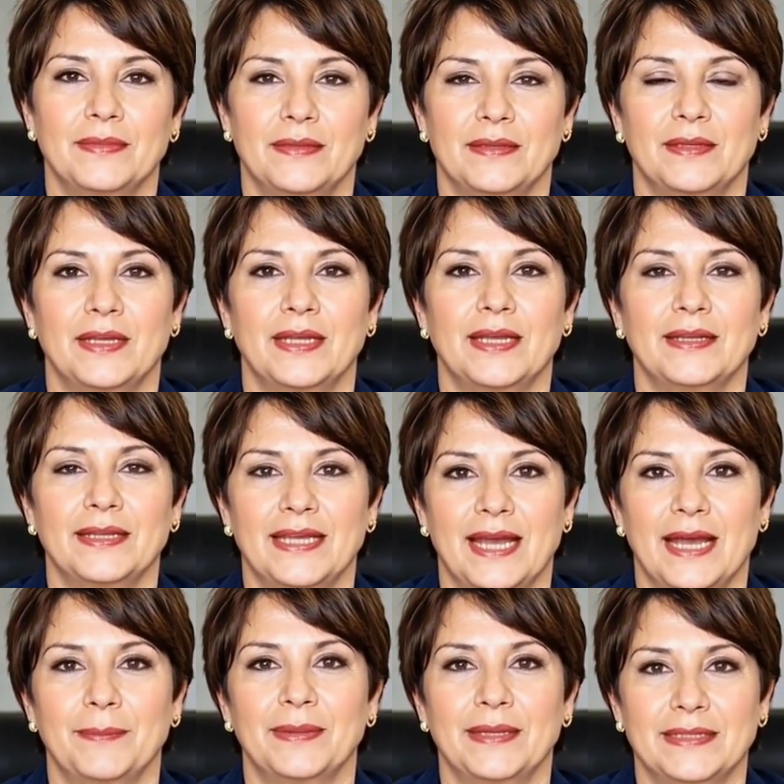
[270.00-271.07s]
Click on the
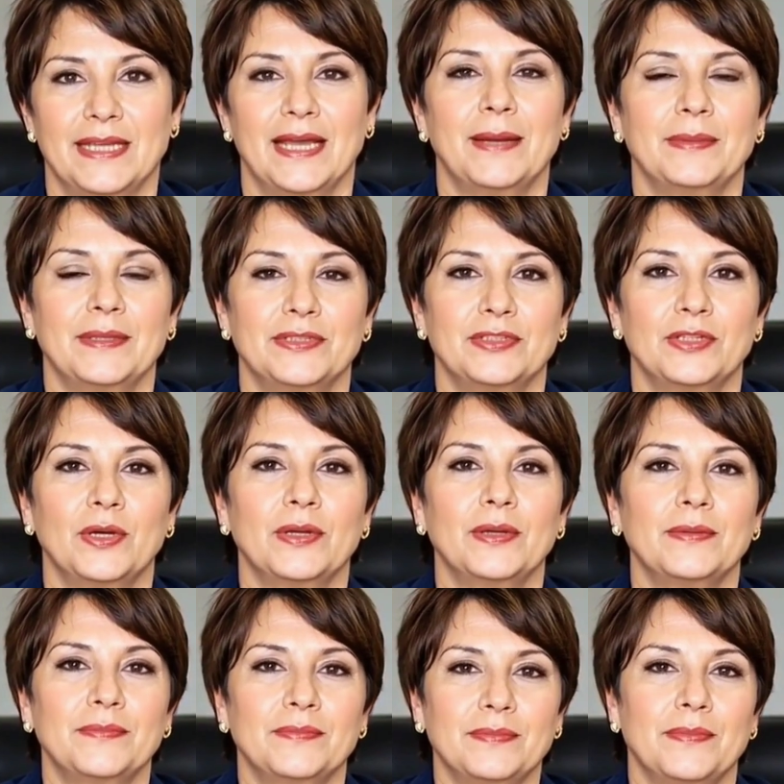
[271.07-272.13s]
app and tap
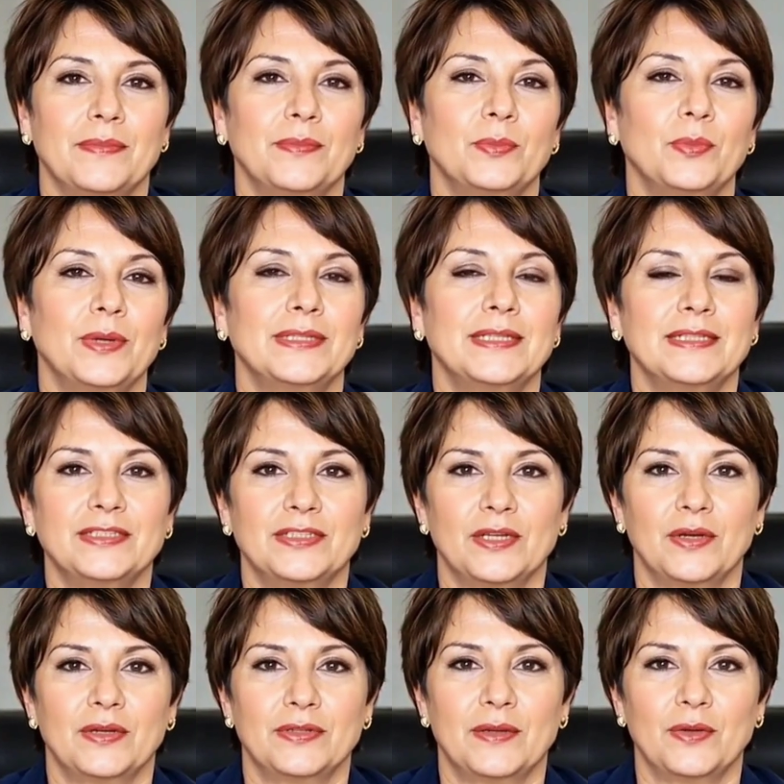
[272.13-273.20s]
Install. Once
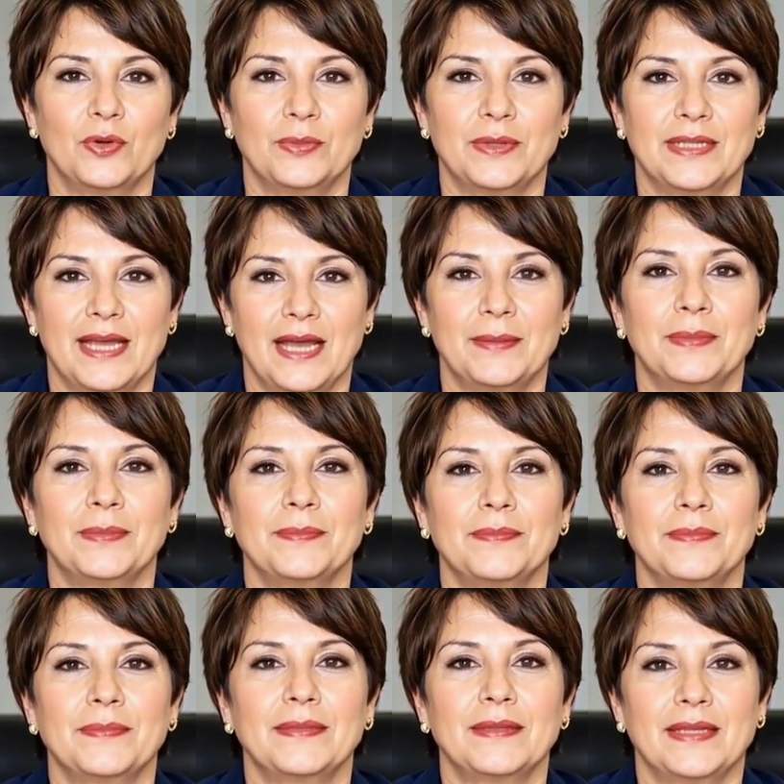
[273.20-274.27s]
installed, open the app.
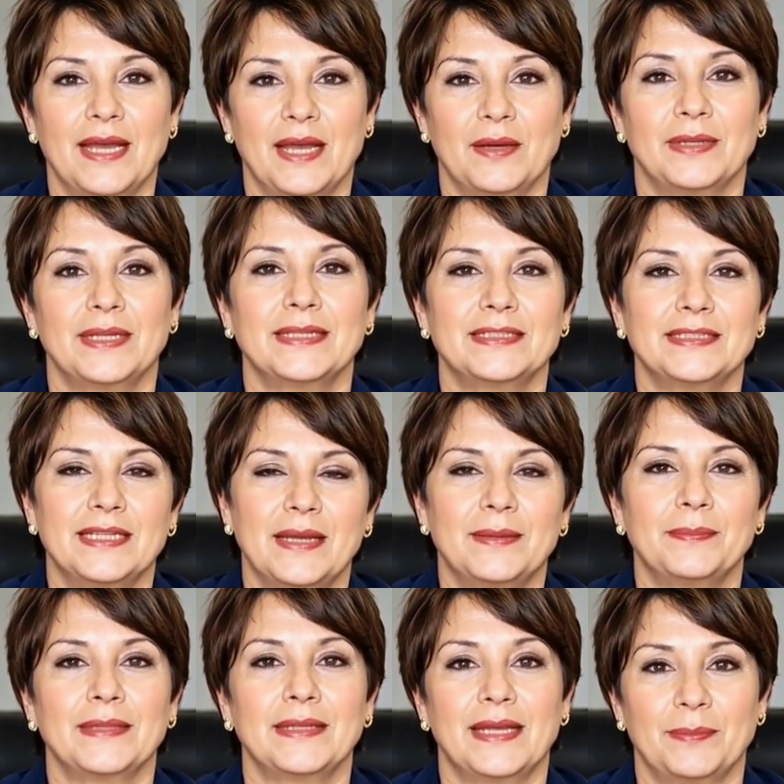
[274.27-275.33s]
Now let's set
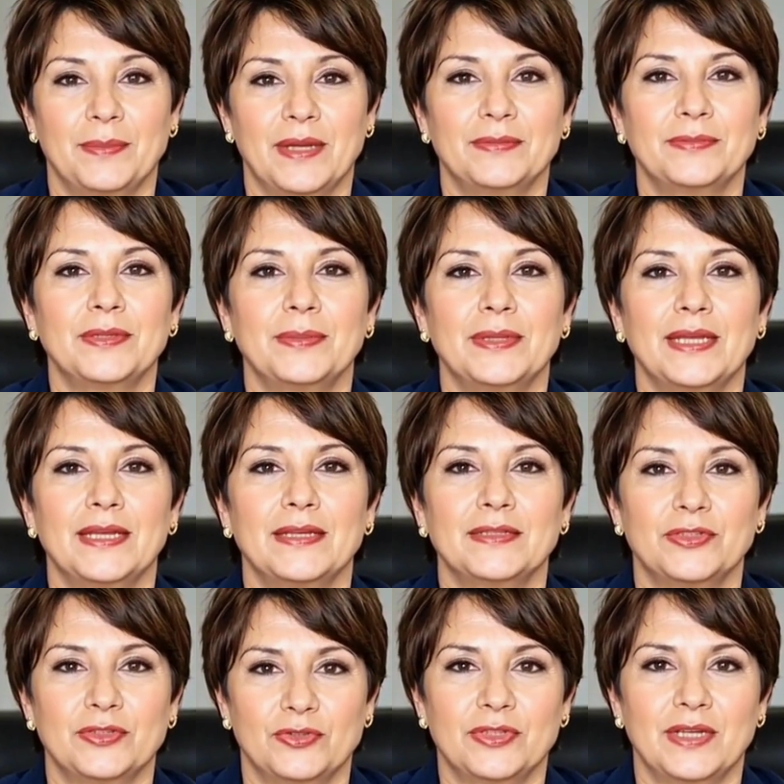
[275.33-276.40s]
up Netmod VPN
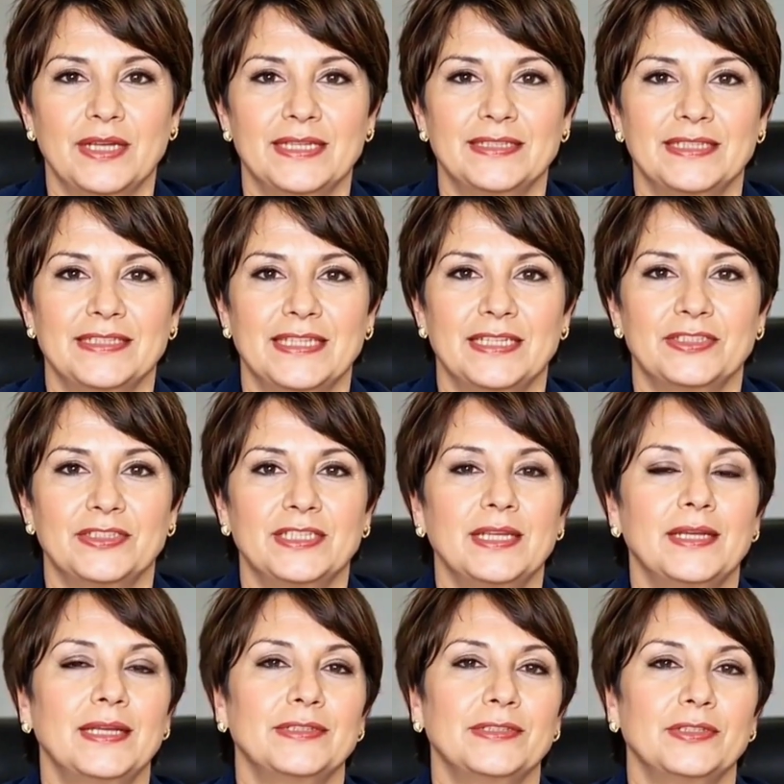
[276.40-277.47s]
to use our SSH
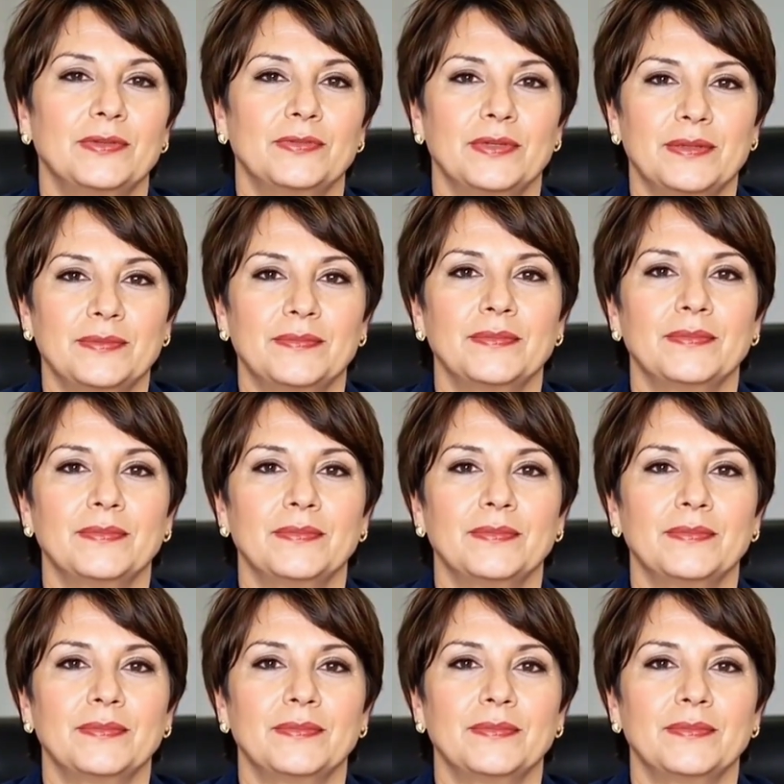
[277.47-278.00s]
TLS server.